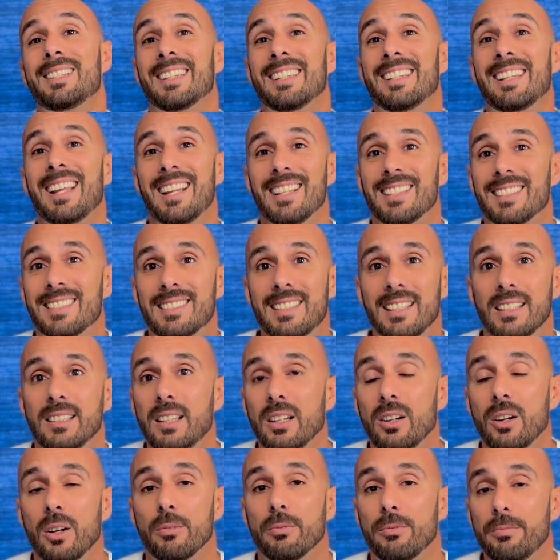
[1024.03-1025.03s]
to not sit
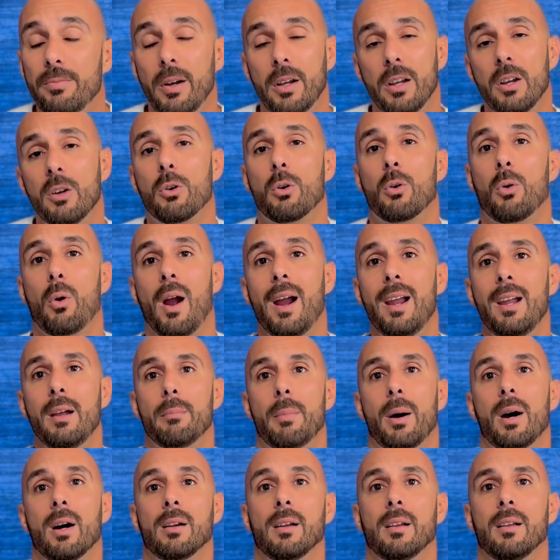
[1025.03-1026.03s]
there and fucking cry
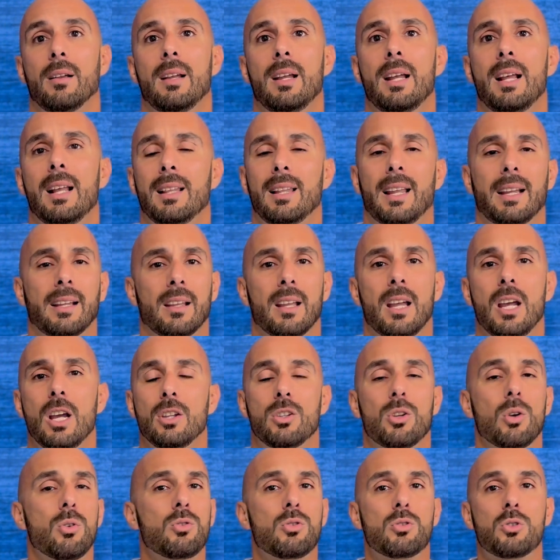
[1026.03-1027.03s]
about it. Like,
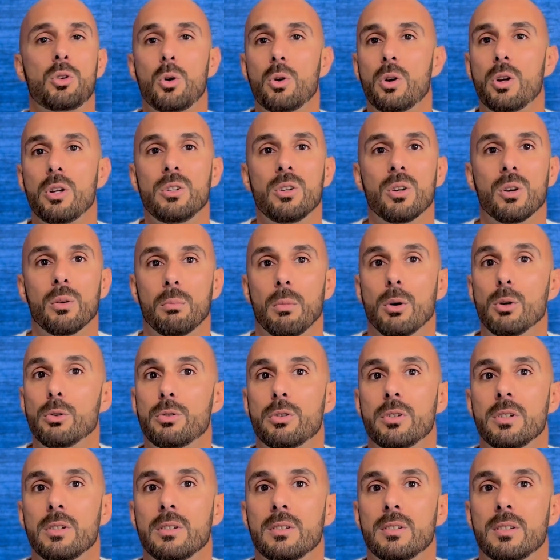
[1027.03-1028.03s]
don't soak in your
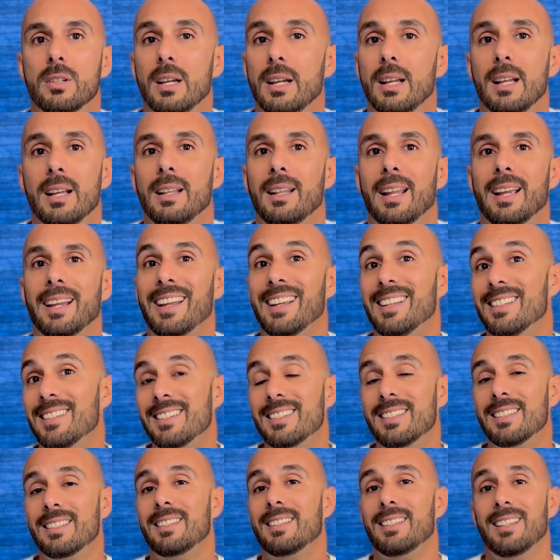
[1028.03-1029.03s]
emotions. Like,
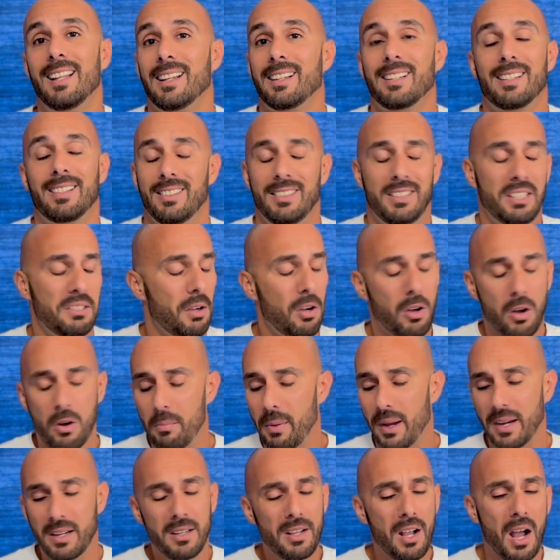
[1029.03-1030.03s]
oh
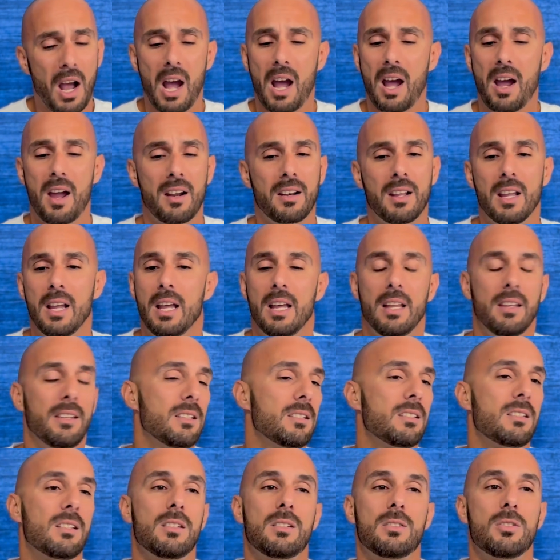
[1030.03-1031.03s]
my God,
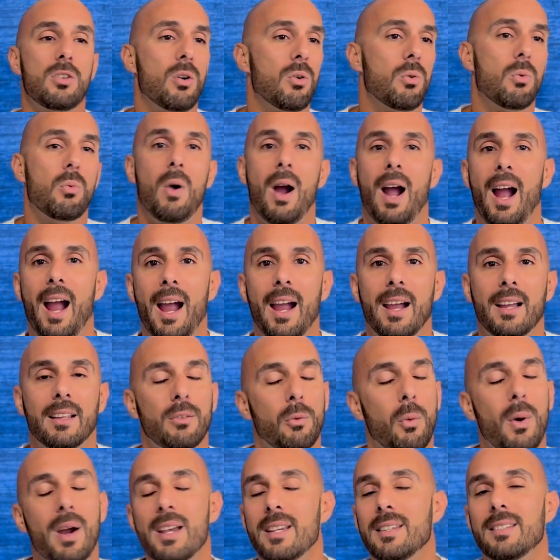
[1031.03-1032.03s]
this is so whack.
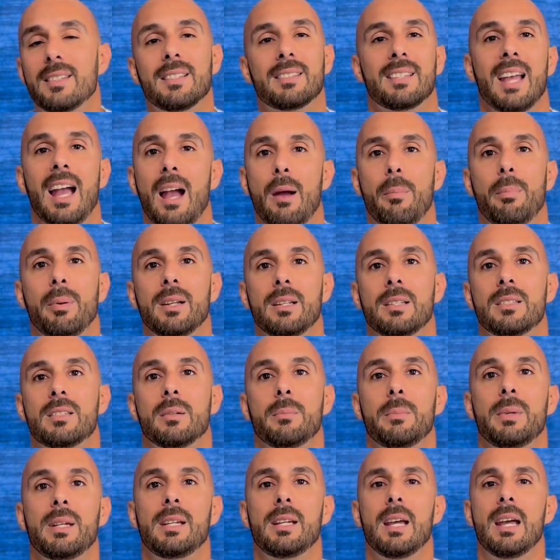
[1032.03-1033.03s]
Why is this happening to
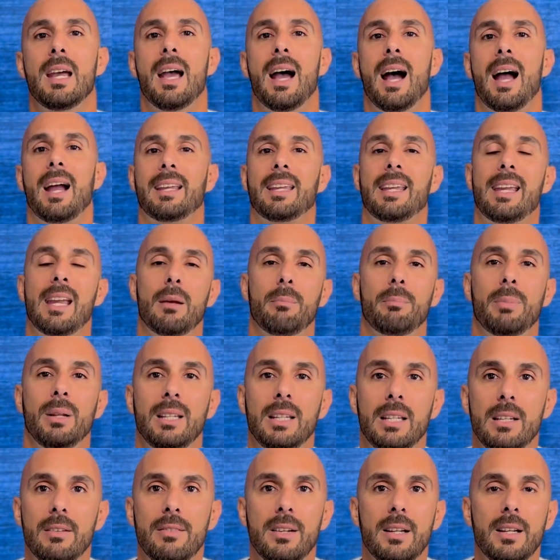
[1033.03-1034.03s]
me? I can't
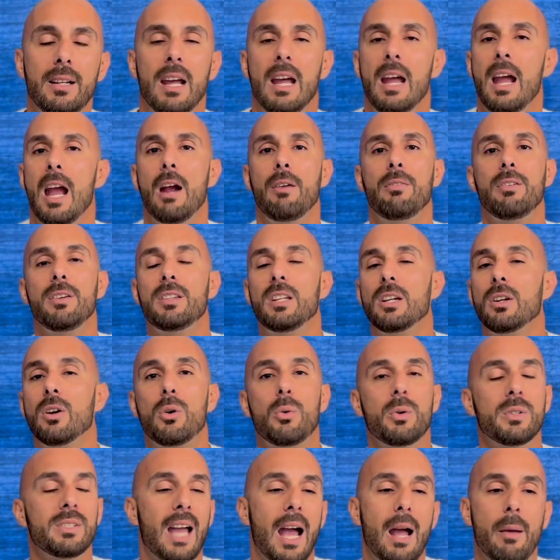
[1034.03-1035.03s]
believe it. Everything
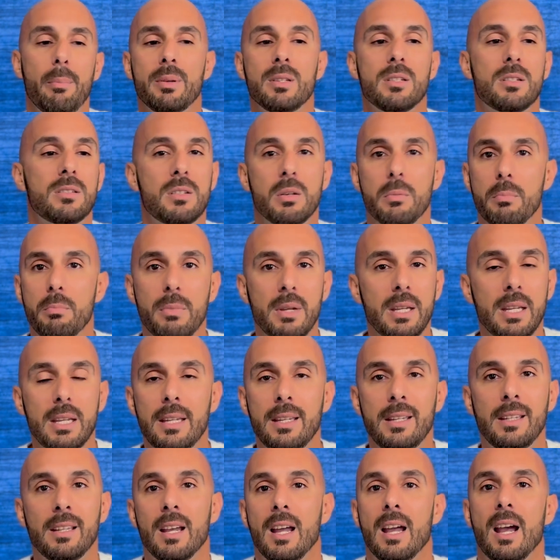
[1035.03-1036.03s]
always happens to
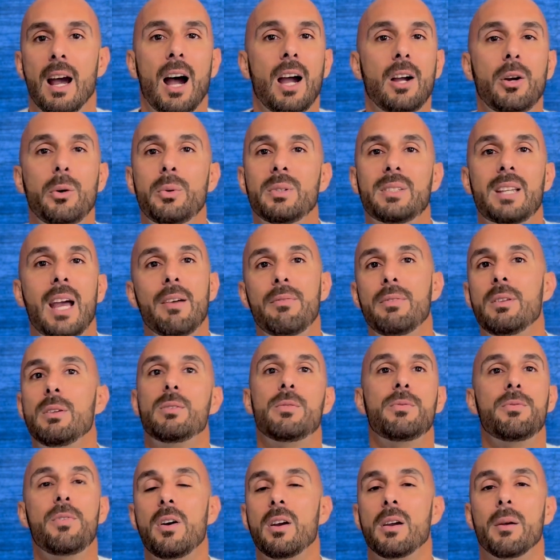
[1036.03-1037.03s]
me. I always have
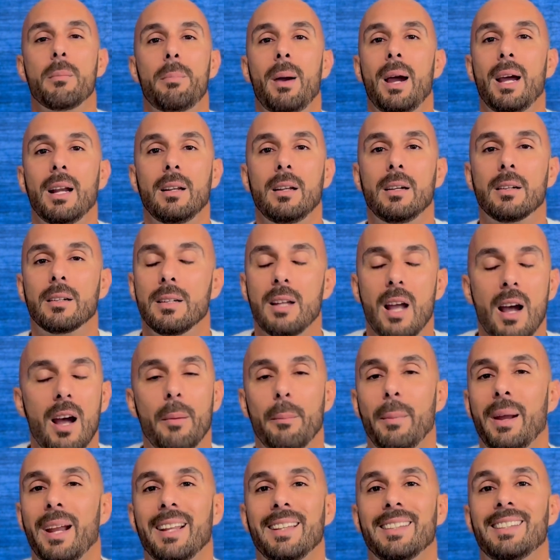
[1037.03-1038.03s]
this fucking bad luck. Nah,
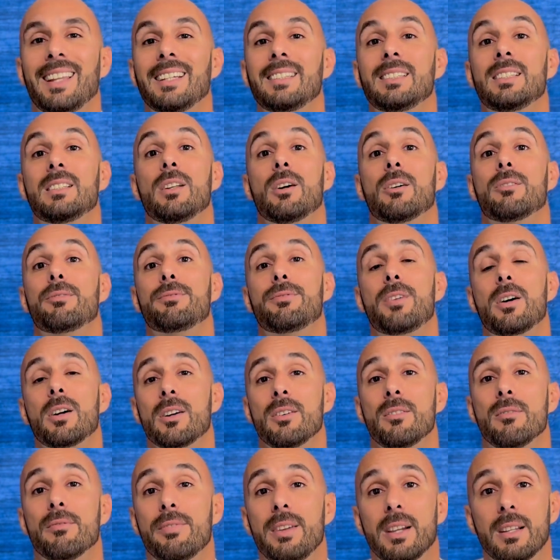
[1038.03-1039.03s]
man, that's the
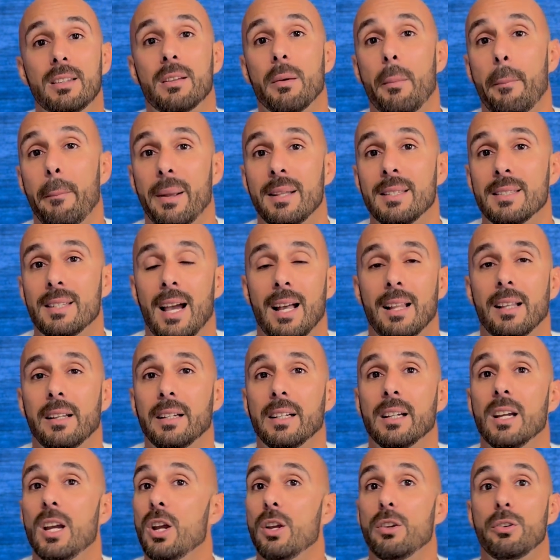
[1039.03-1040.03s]
fucking victim
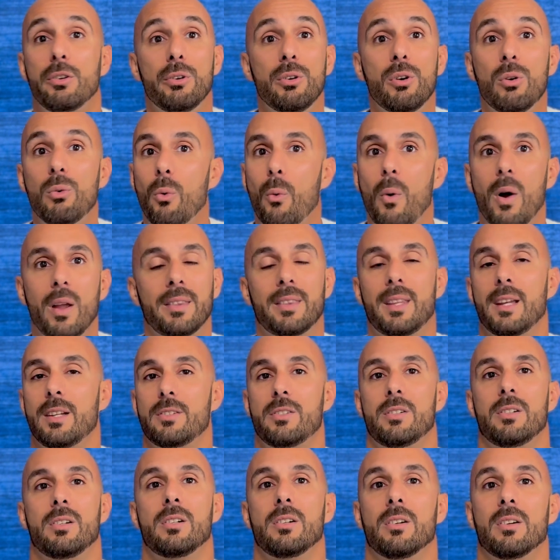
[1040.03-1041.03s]
mentality. You don't want that
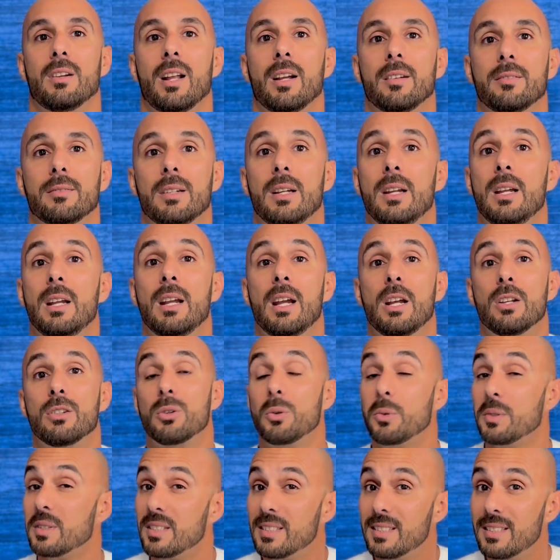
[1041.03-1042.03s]
shit in your life. And
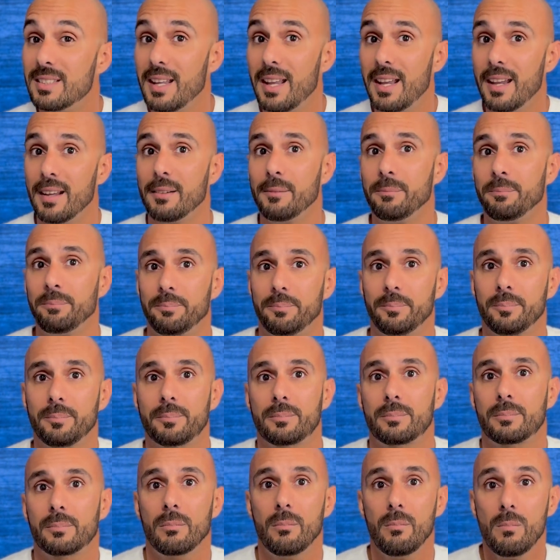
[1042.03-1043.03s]
so instead,
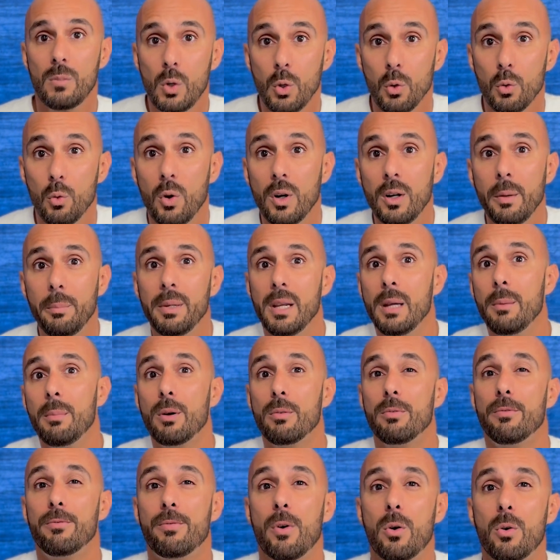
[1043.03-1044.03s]
you want to be
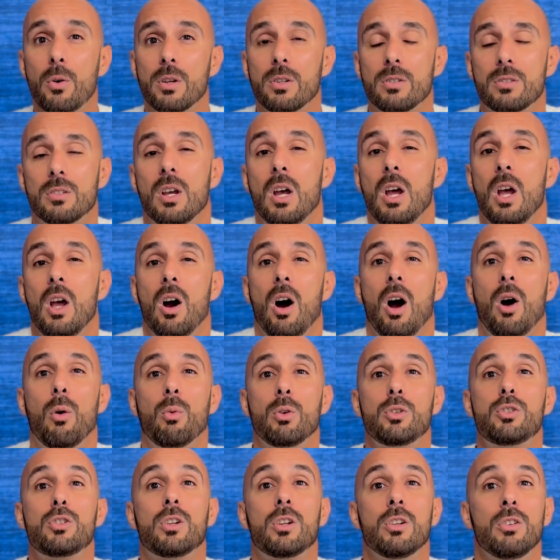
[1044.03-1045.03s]
able to focus on
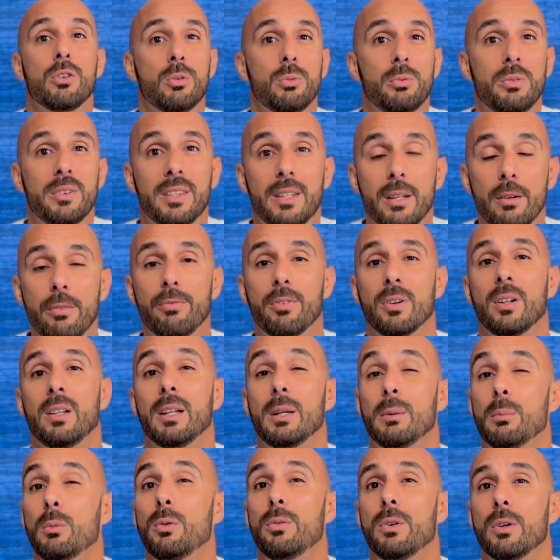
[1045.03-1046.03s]
what you can do
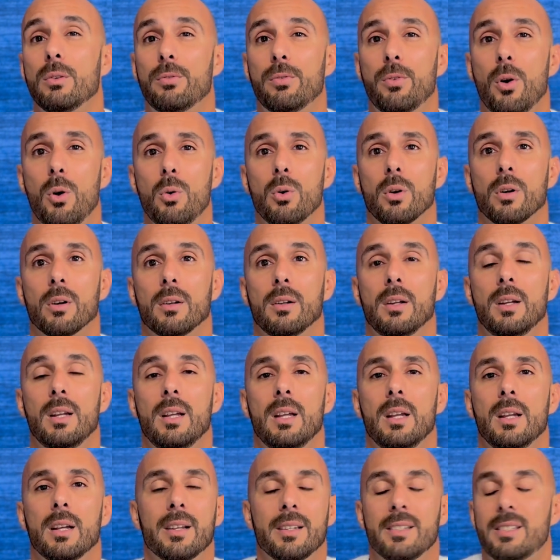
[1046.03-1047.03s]
differently moving forward.
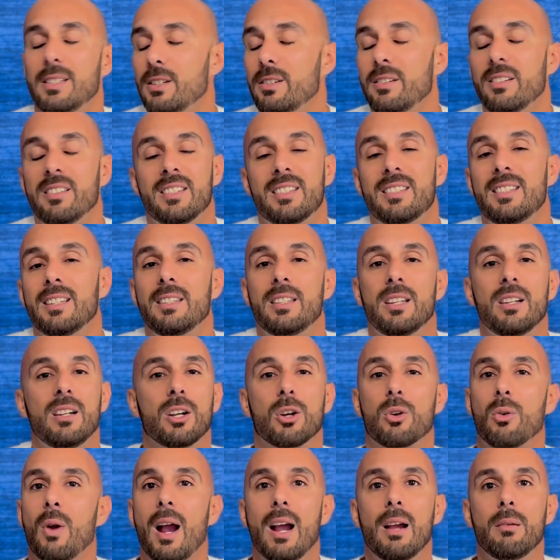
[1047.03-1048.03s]
Because if you're gonna sit there
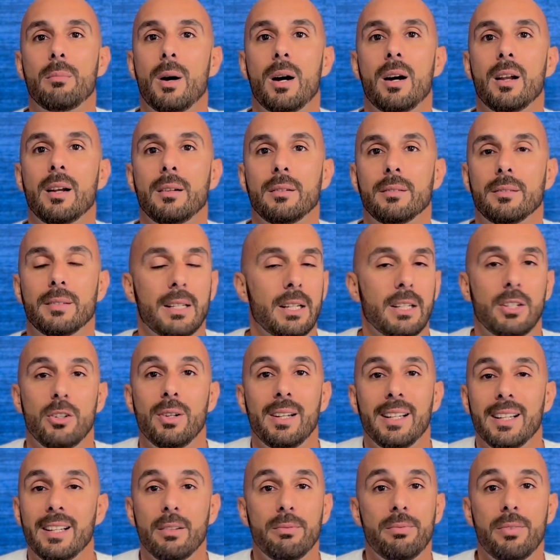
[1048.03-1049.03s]
and cry about it, you
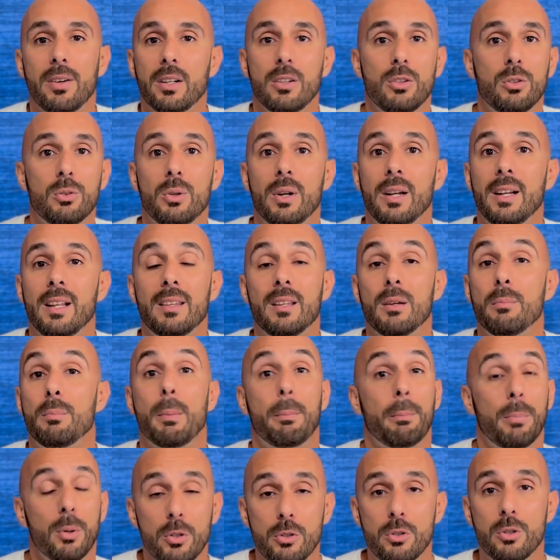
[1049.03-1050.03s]
ain't gonna fucking do anything
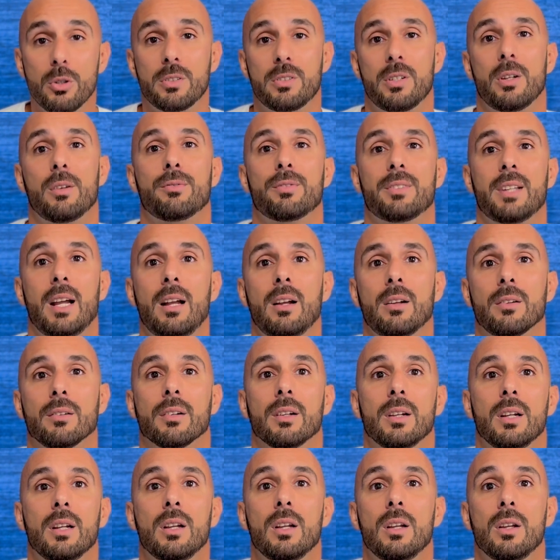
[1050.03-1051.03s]
but put yourself down.
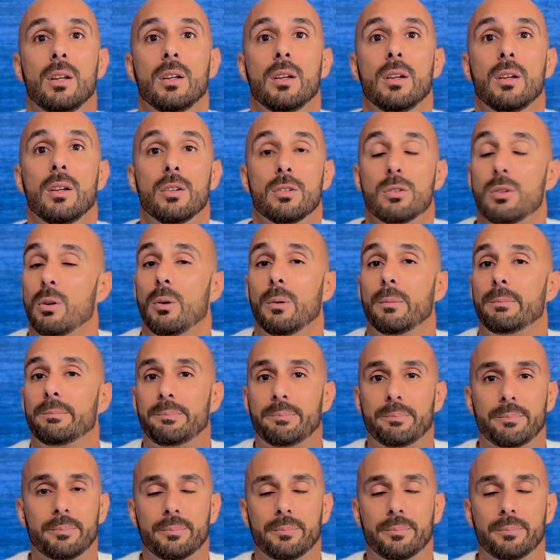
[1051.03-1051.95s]
So